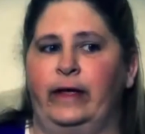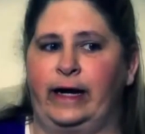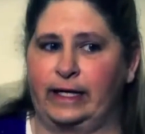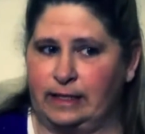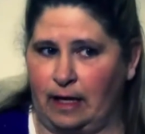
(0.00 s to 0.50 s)
the
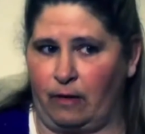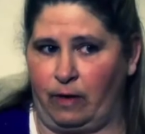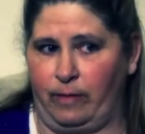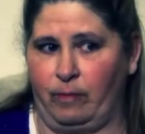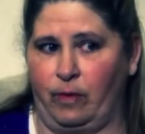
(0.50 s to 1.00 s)
next thing I
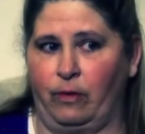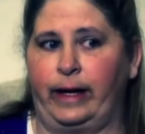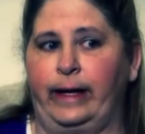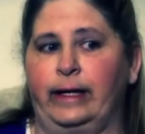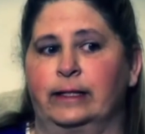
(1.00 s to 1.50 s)
remember
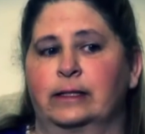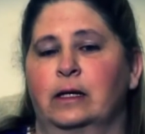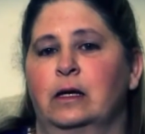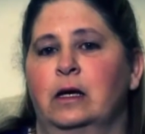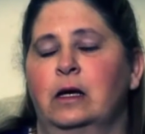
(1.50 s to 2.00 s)
is
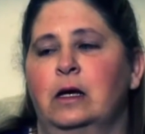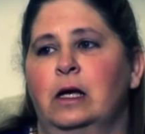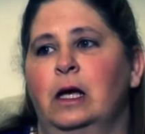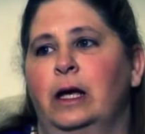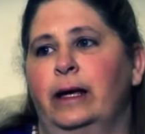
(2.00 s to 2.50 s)

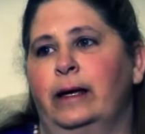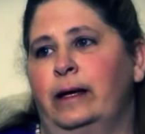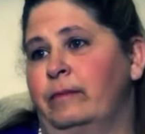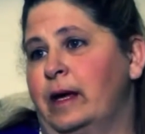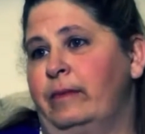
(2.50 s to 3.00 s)

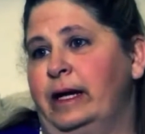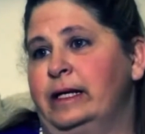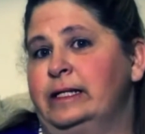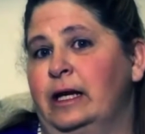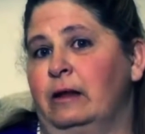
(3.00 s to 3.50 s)
him coming
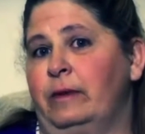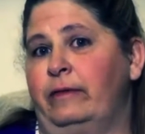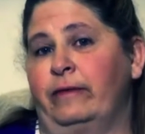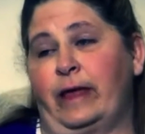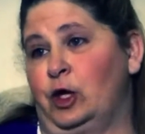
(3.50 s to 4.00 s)
in and telling me
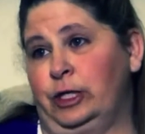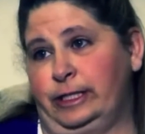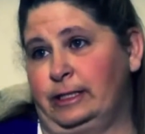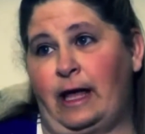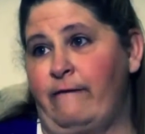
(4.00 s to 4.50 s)
that they
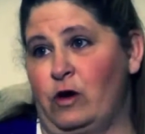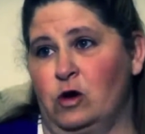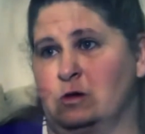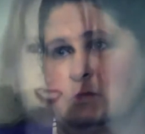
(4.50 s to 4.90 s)
couldn't save her.